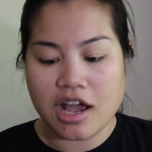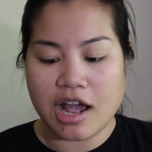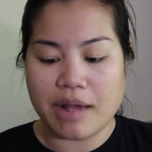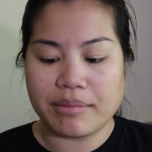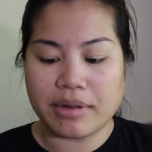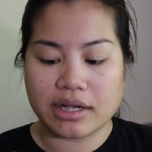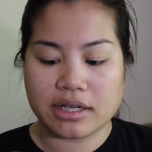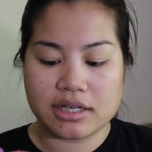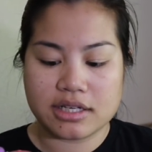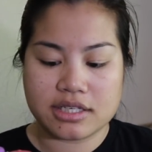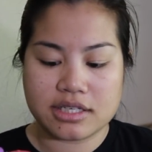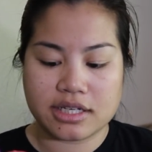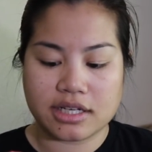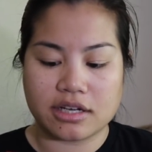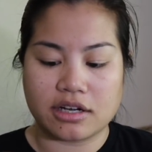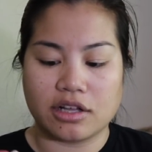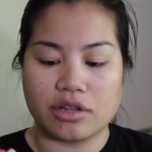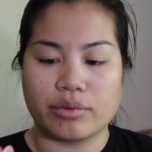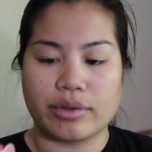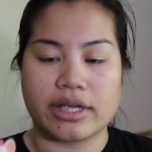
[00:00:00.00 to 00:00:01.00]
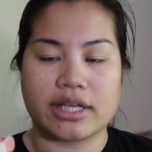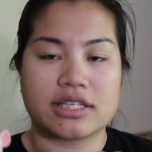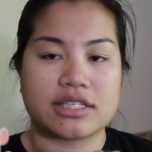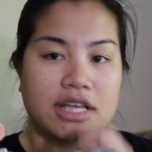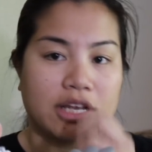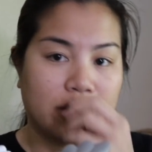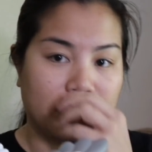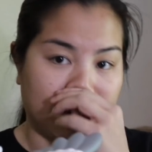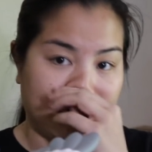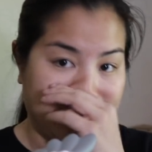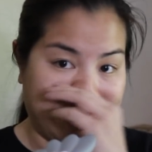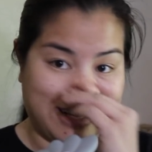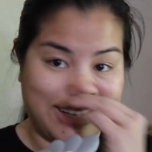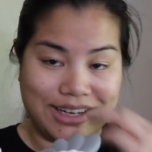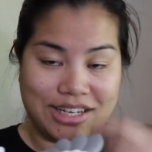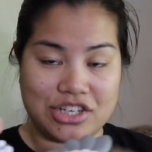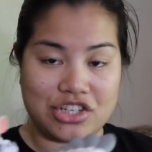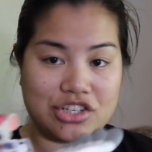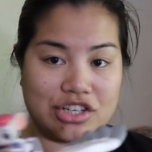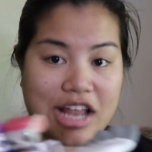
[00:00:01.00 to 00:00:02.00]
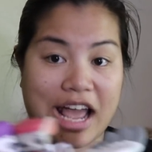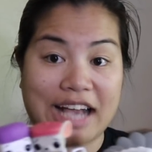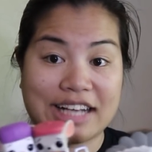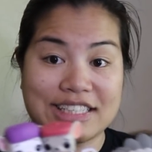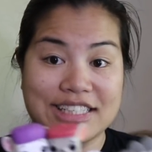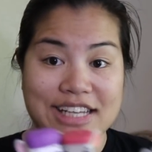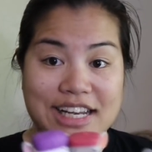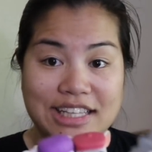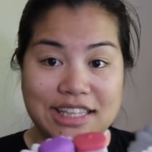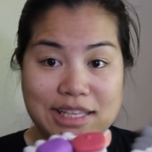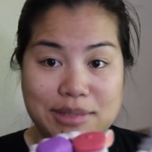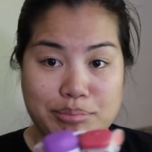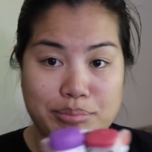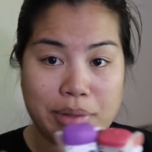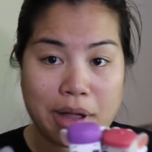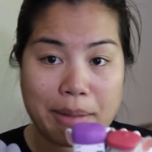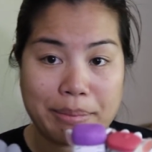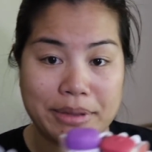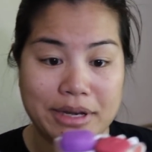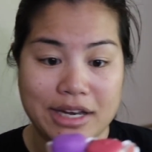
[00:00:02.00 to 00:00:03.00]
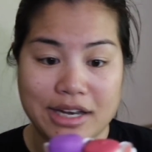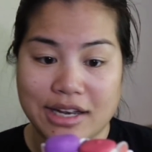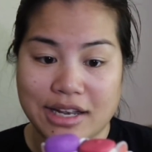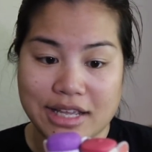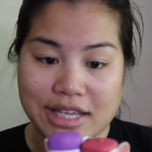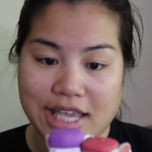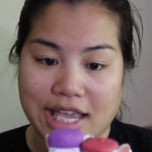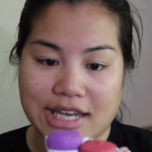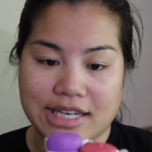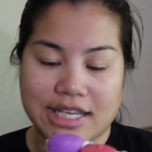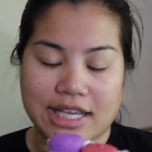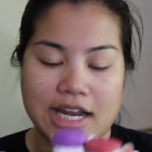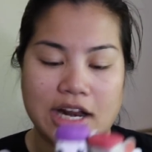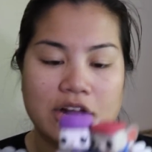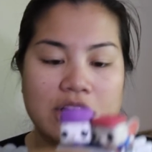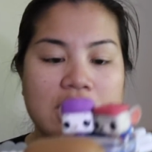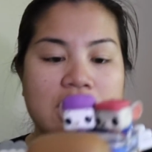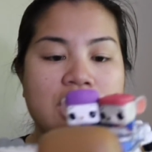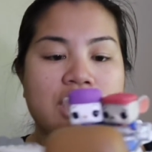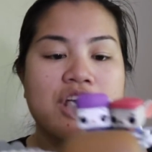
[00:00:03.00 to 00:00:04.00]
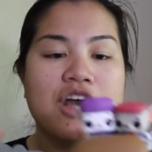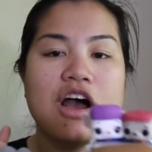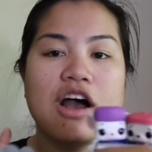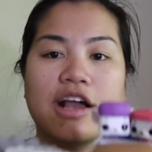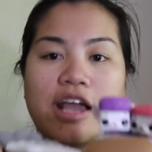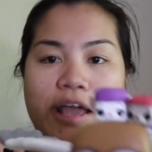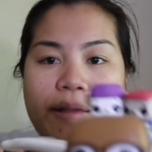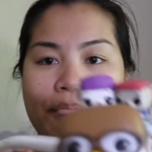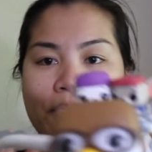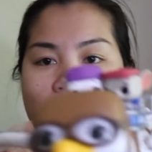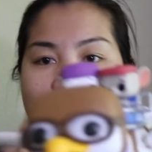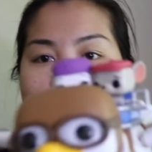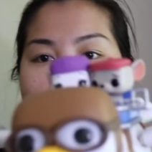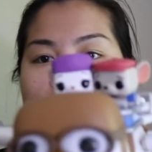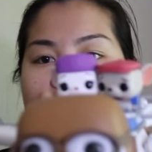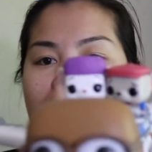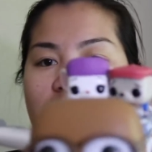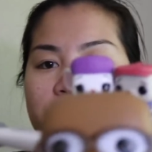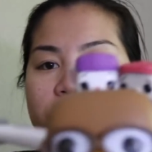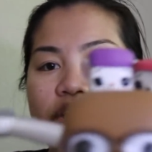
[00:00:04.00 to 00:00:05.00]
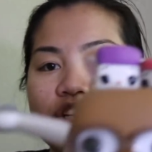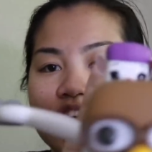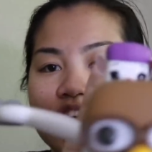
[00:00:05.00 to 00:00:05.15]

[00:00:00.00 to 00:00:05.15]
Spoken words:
I'm not going to stick it all the way in because I don't want to accidentally pop it in and I can't take it out. Okay, so let me